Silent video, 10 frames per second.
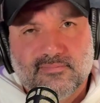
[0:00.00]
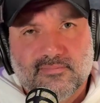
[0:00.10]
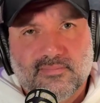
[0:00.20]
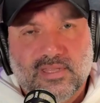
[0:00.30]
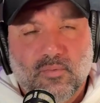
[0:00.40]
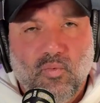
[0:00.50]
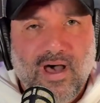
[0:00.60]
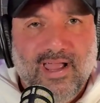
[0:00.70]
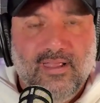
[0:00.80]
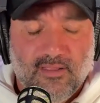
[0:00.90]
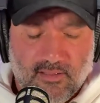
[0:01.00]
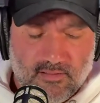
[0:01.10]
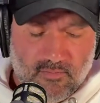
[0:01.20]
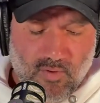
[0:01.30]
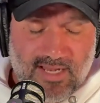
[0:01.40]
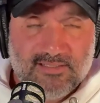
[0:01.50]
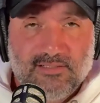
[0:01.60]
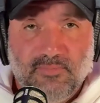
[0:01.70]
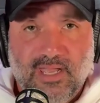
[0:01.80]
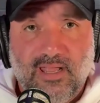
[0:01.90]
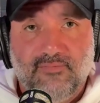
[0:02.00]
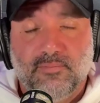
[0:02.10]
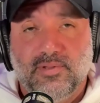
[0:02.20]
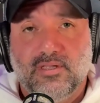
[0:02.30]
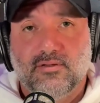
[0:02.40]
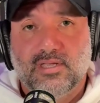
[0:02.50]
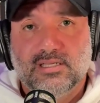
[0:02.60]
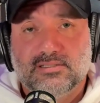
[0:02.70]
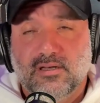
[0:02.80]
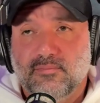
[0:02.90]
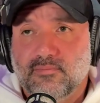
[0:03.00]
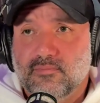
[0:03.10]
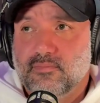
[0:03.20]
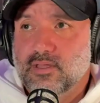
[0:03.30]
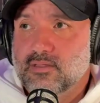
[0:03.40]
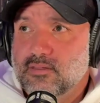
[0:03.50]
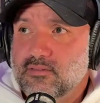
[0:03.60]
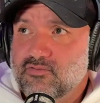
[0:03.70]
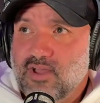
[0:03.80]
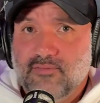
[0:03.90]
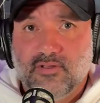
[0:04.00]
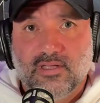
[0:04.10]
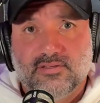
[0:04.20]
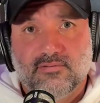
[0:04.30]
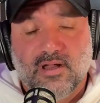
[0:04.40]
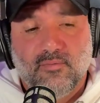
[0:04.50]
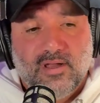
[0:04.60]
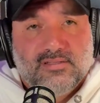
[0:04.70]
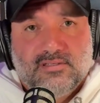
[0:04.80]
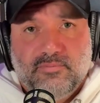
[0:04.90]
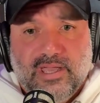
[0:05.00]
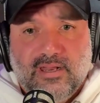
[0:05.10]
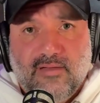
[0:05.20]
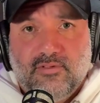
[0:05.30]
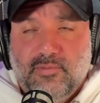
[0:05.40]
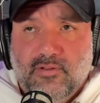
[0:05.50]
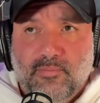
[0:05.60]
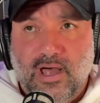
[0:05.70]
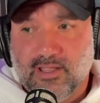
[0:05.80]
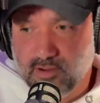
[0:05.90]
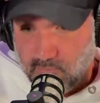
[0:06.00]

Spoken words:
Like, why does this man have to pick your kids up? Like, drive your kids around? Why does this man have to be your bodyguard?